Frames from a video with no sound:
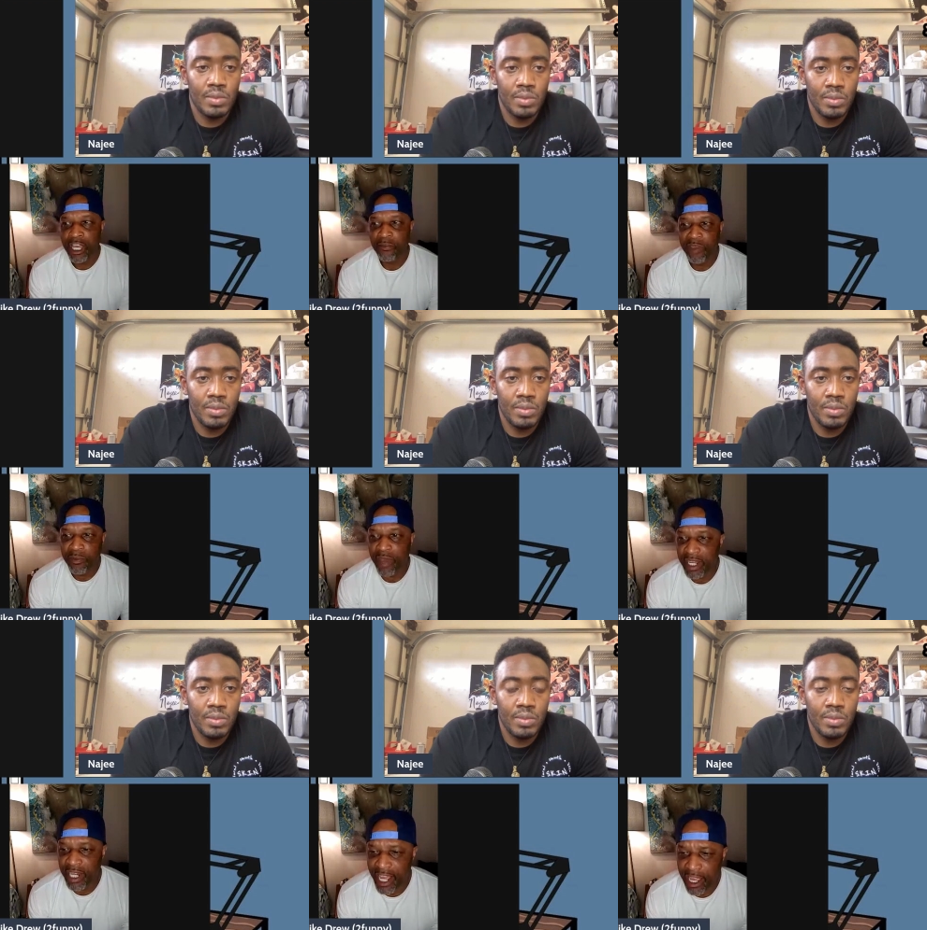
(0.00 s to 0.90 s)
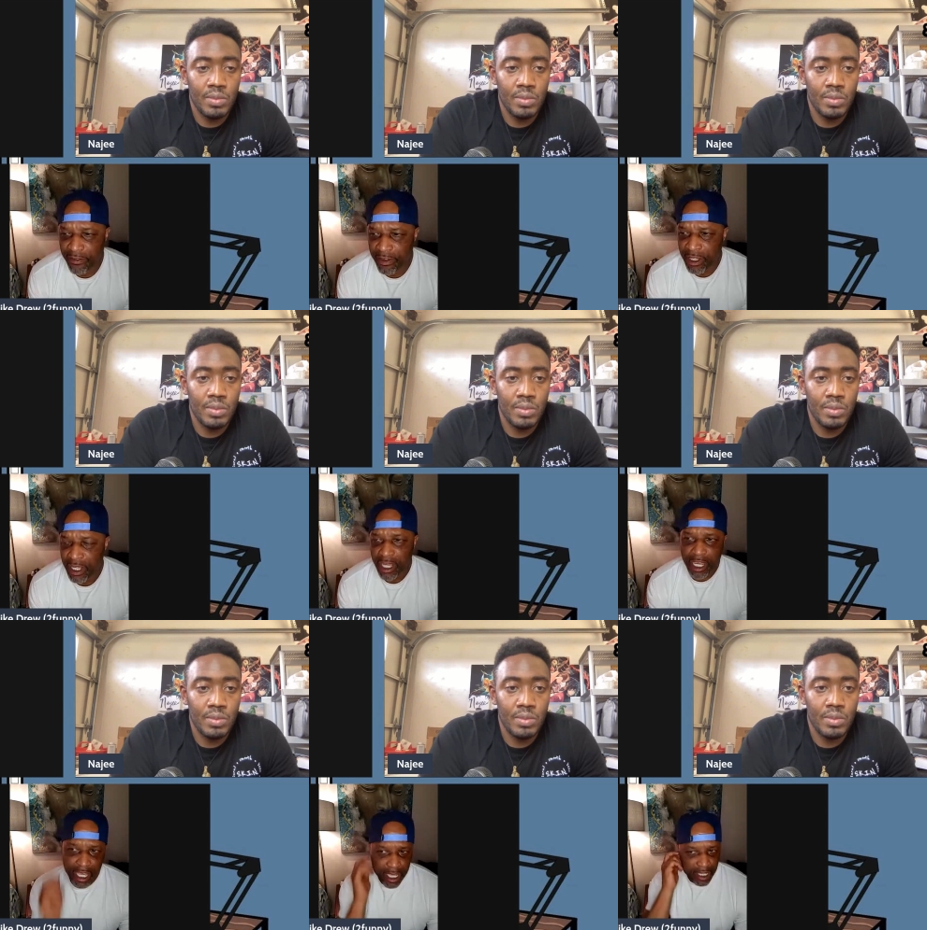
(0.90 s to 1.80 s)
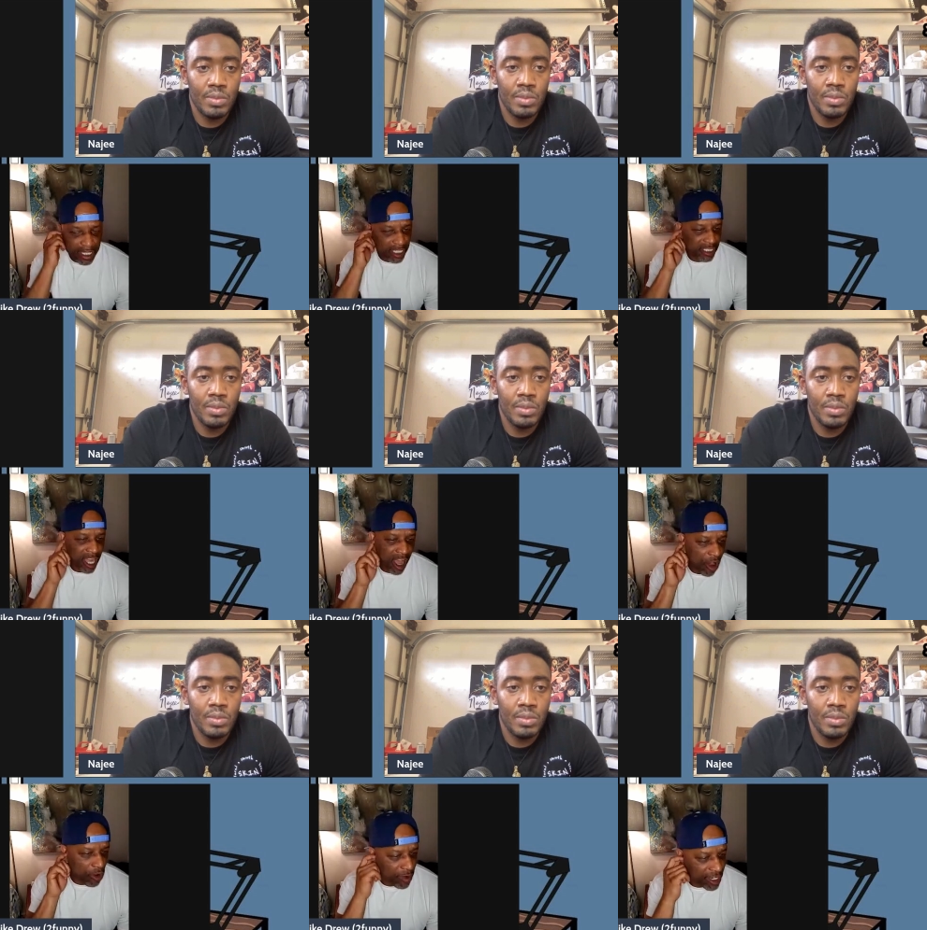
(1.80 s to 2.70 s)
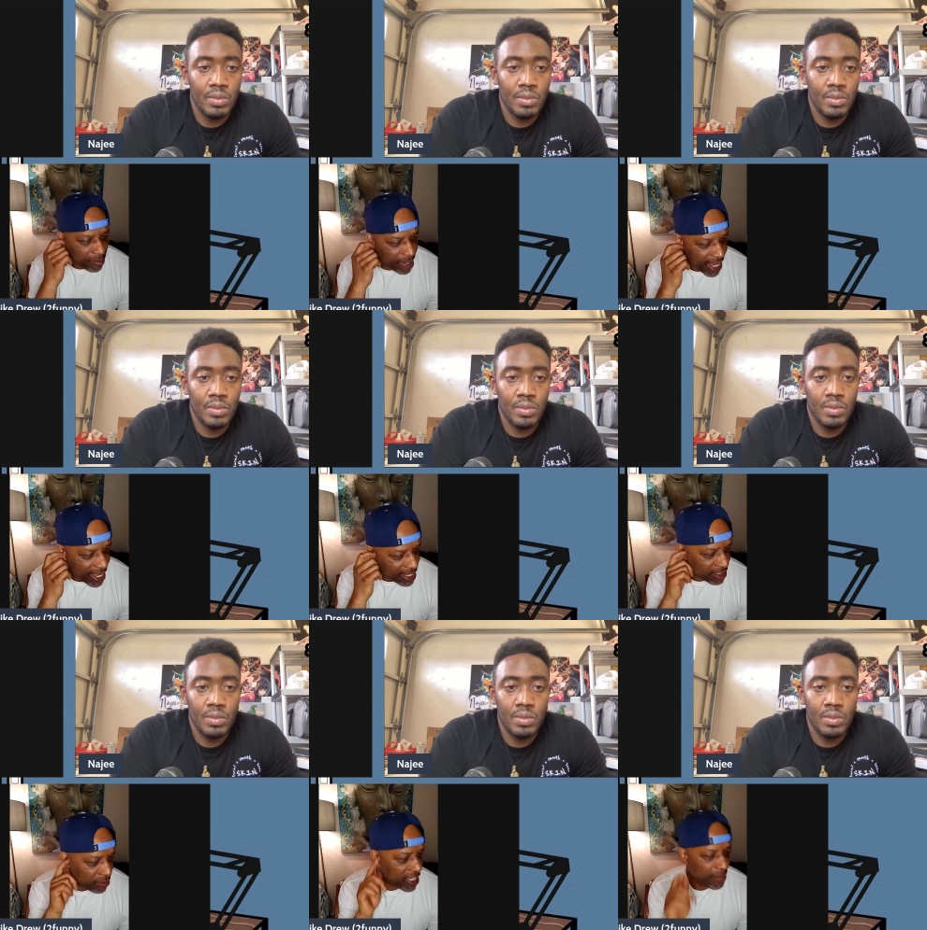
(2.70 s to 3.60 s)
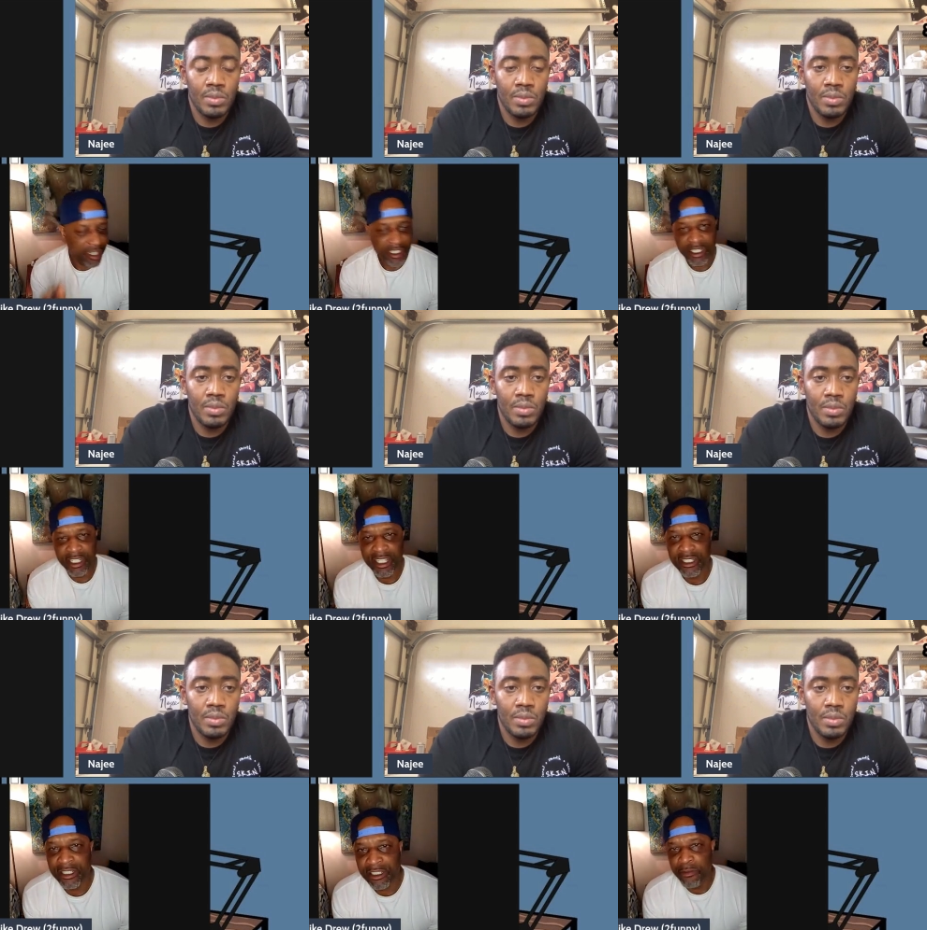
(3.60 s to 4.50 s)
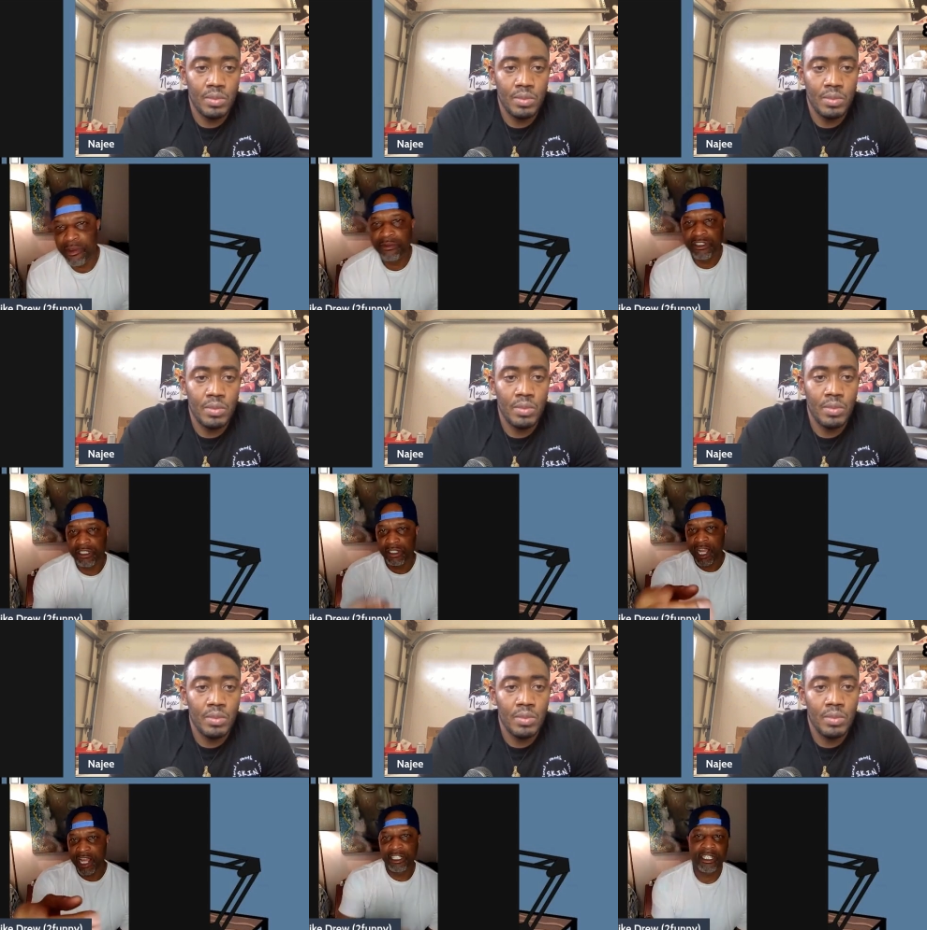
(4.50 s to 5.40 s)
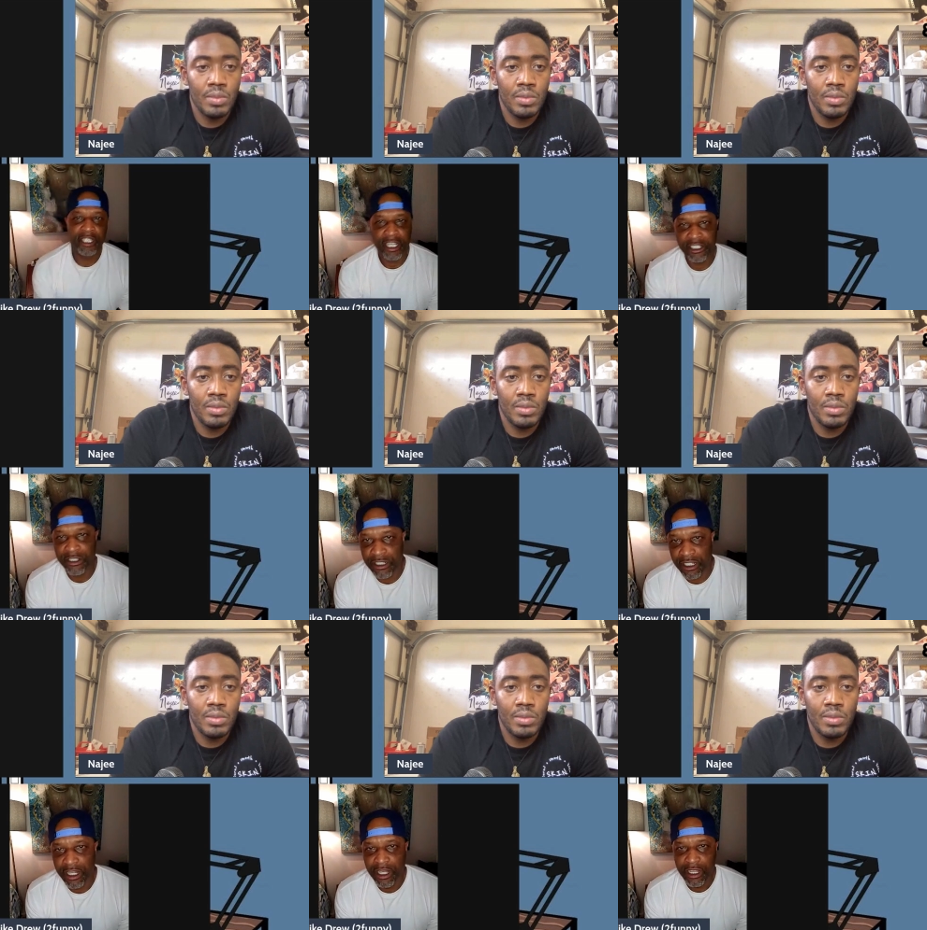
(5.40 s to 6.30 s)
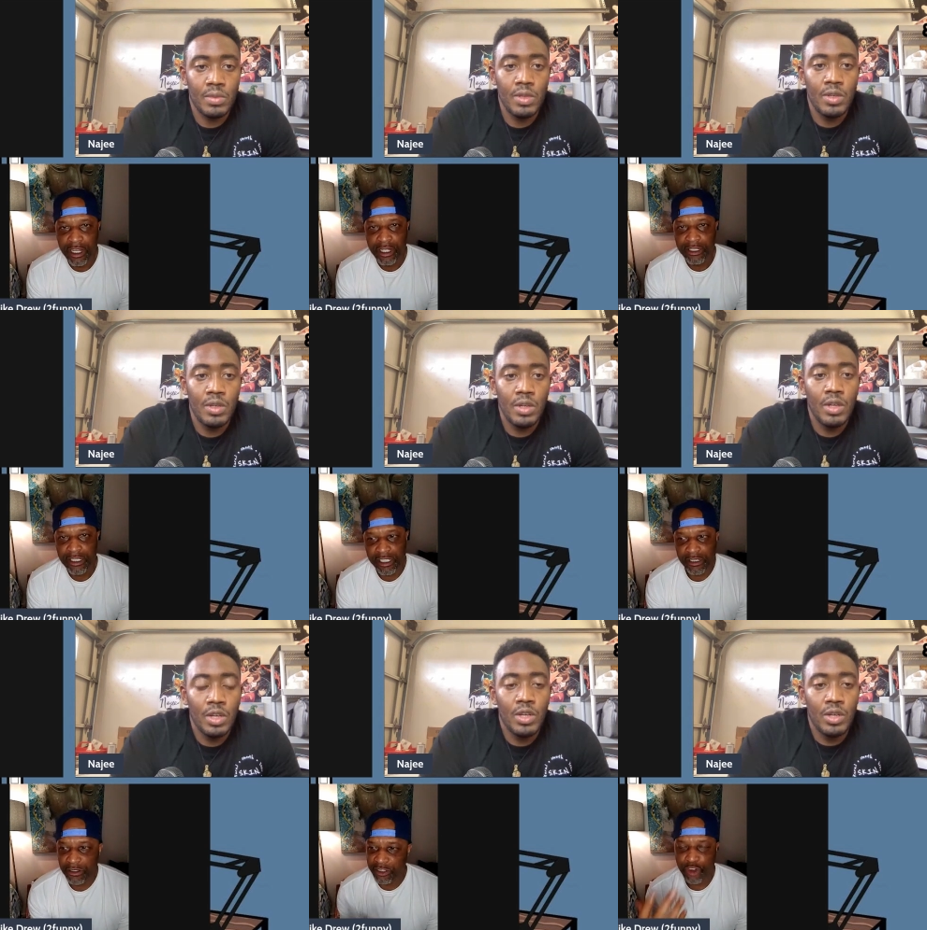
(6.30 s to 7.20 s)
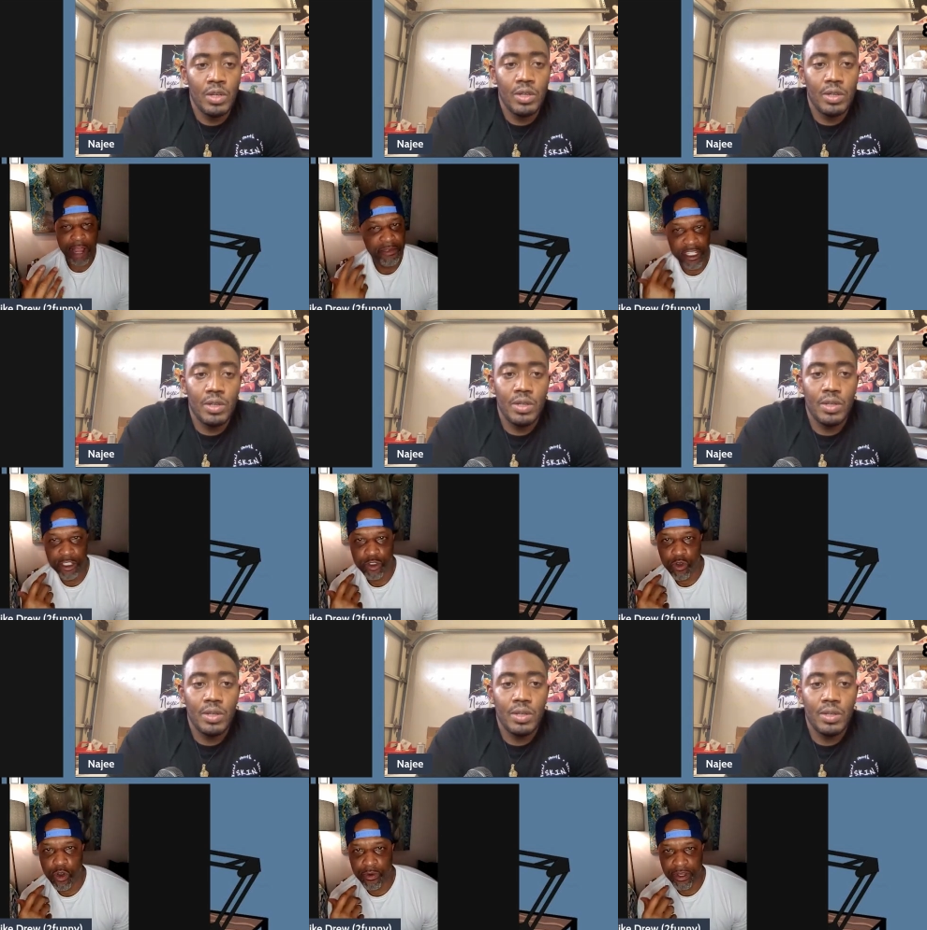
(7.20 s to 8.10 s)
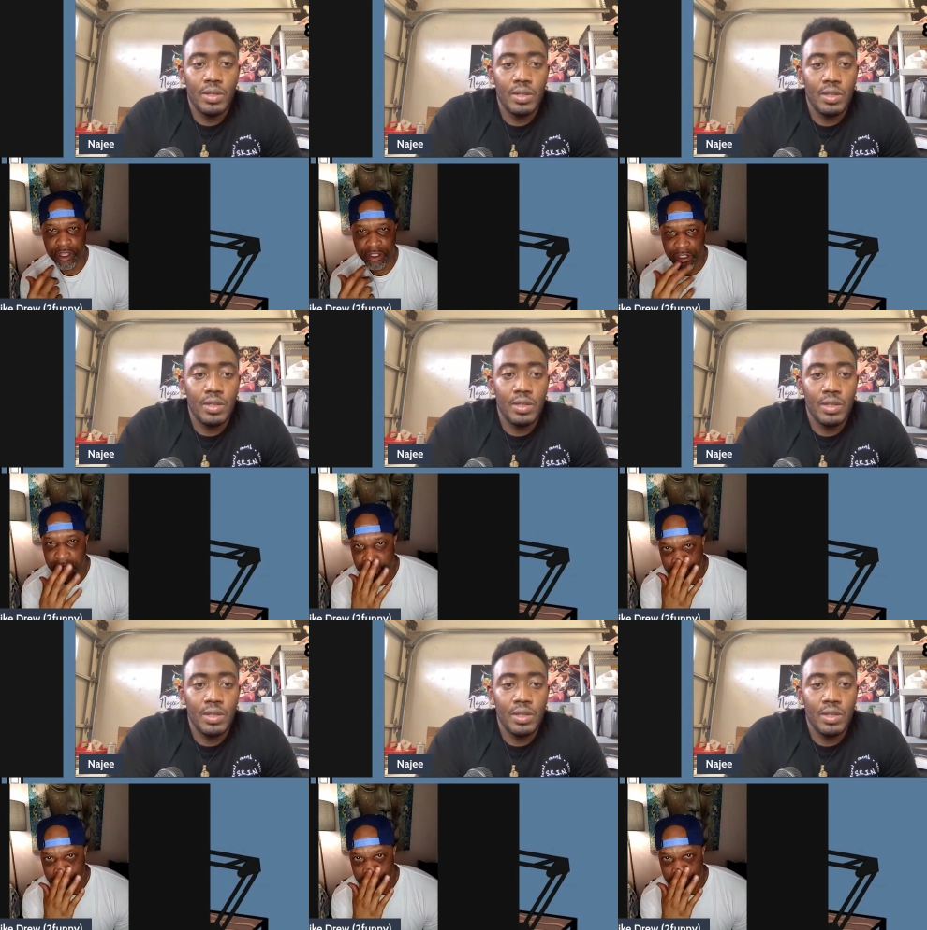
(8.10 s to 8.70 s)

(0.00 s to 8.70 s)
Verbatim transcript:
Speaker 1: If people ain't laughing, it's not always bad. Sometimes they just listening. Some people just like looking at you just trapped in the story. You know what I'm